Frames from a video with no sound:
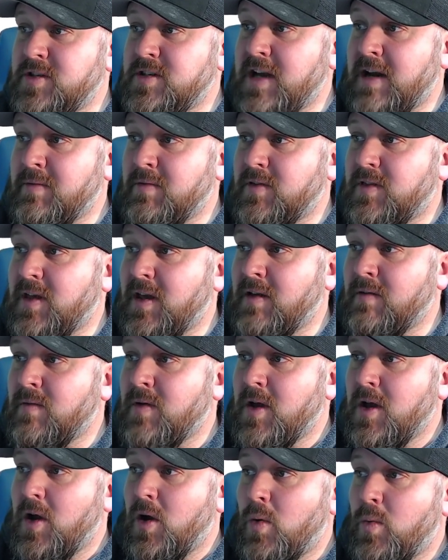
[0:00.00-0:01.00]
everything
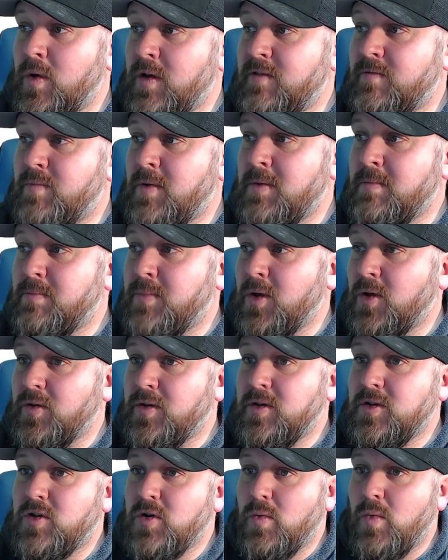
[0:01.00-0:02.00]
we've been
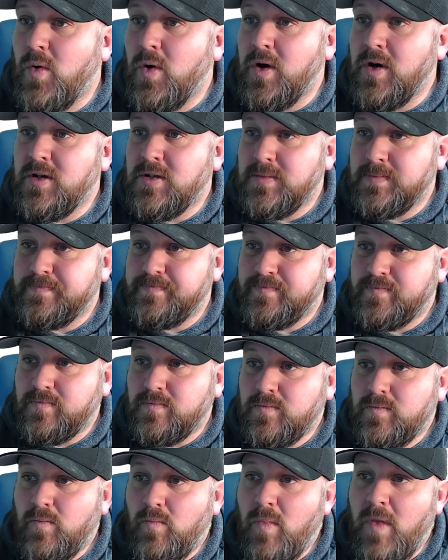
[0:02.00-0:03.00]
building towards.
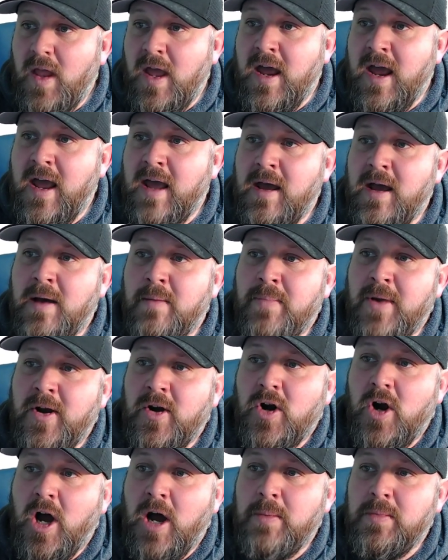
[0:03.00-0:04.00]
A
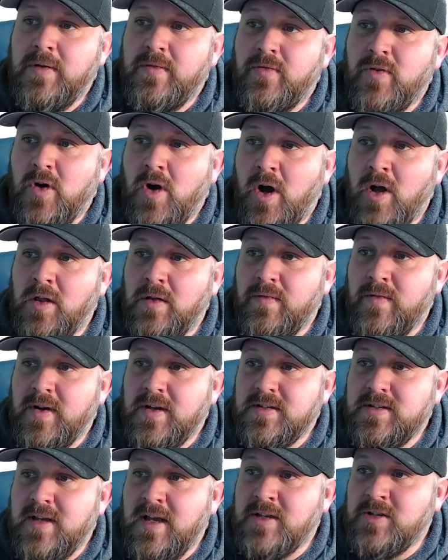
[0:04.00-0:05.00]
better hobby for all of
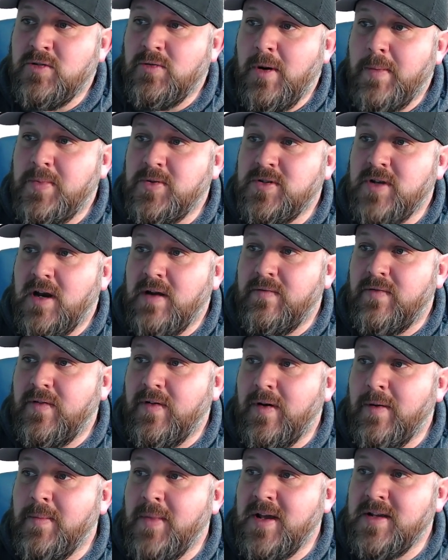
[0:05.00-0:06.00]
us. As a representative of
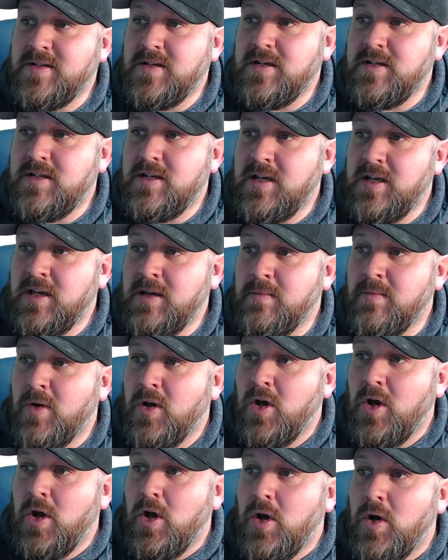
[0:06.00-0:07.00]
our amazing team,
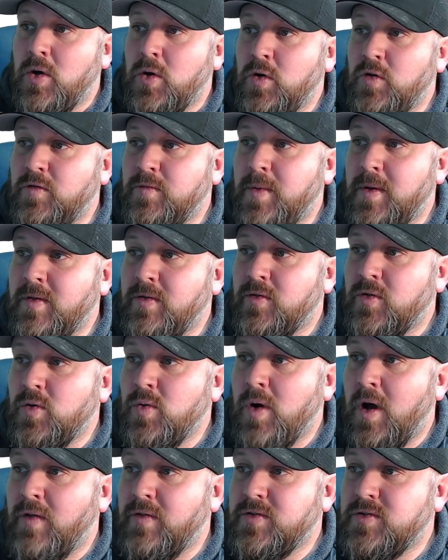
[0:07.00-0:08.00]
who have been
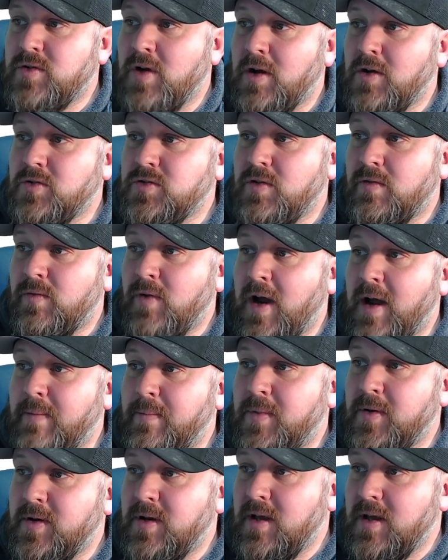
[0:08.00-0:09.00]
through all the struggles of rapid